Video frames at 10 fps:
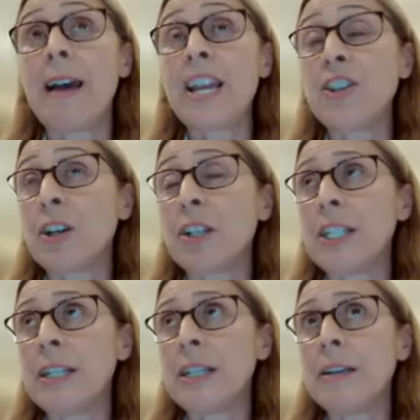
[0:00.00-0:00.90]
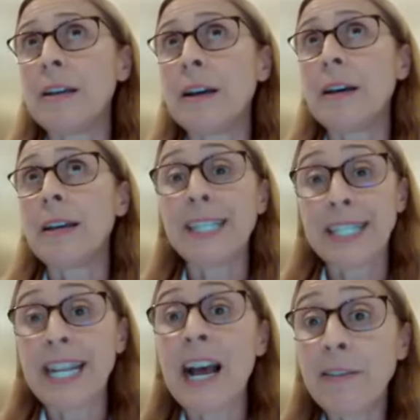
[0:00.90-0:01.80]
HRT
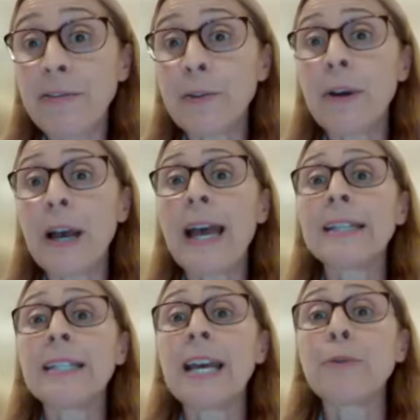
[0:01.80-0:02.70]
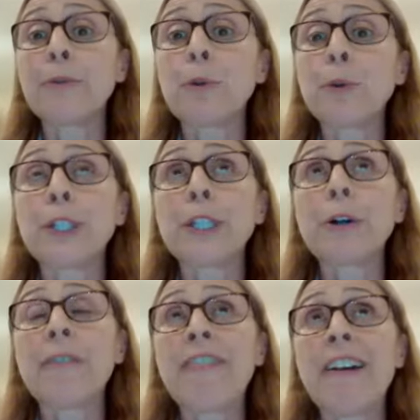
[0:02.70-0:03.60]
itself, and of course
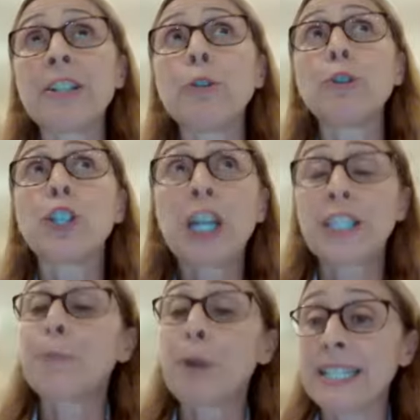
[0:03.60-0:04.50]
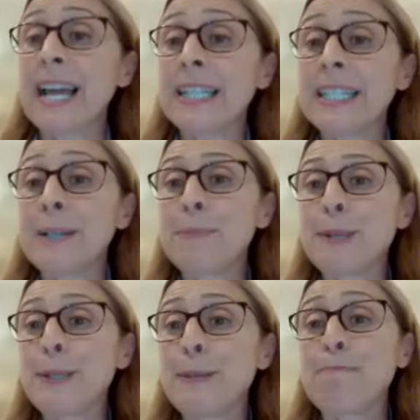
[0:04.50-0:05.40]
affect not just breast cancer,
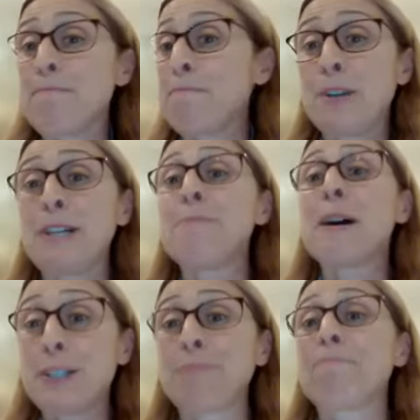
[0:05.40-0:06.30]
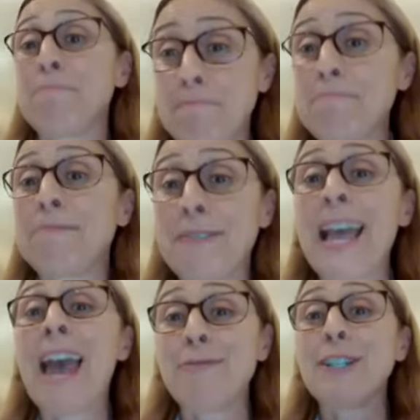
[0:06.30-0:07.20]
but pretty much
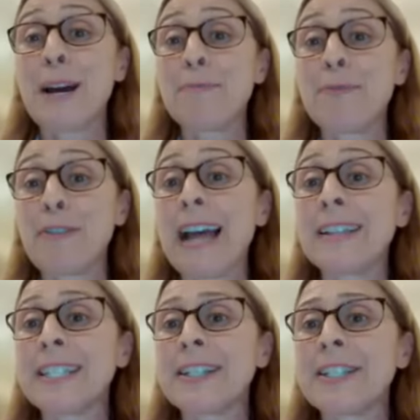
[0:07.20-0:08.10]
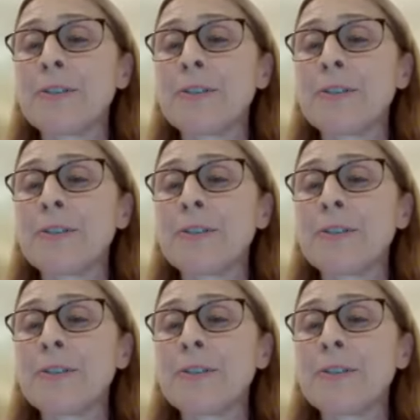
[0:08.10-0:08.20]
every type of cancer.